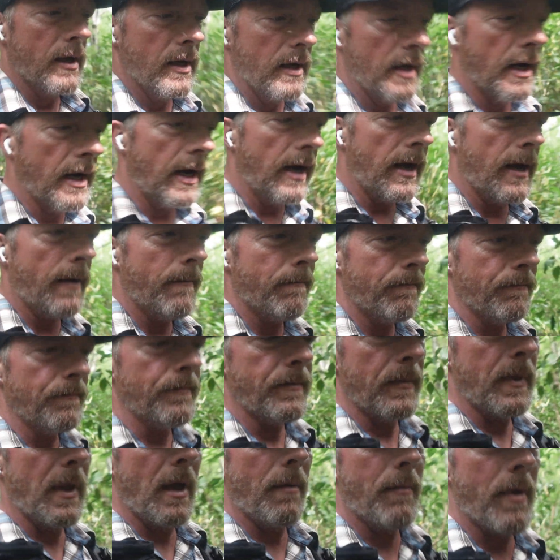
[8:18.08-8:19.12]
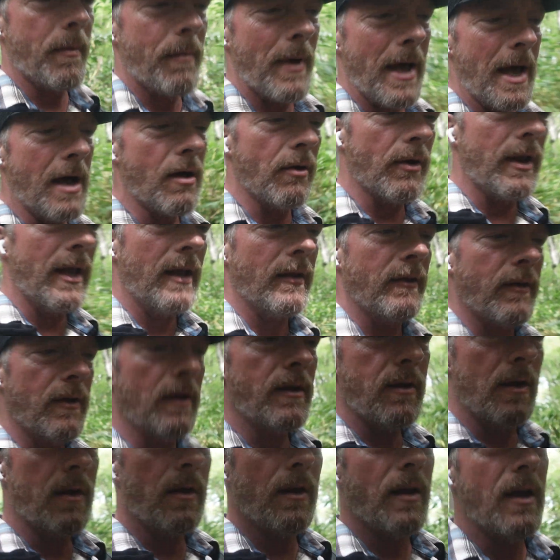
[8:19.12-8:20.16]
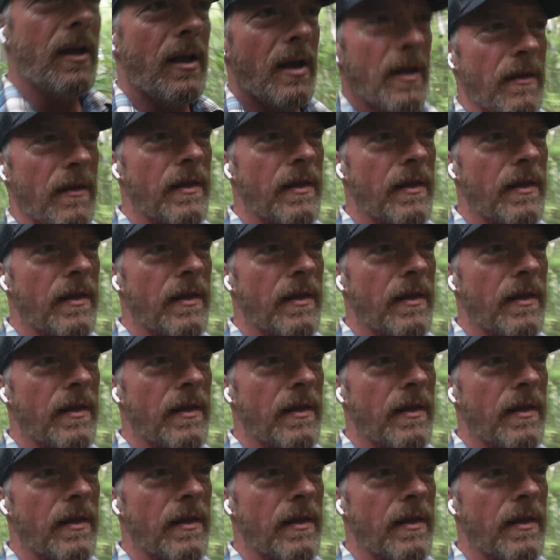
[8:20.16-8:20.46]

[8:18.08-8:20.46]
I'm about at, I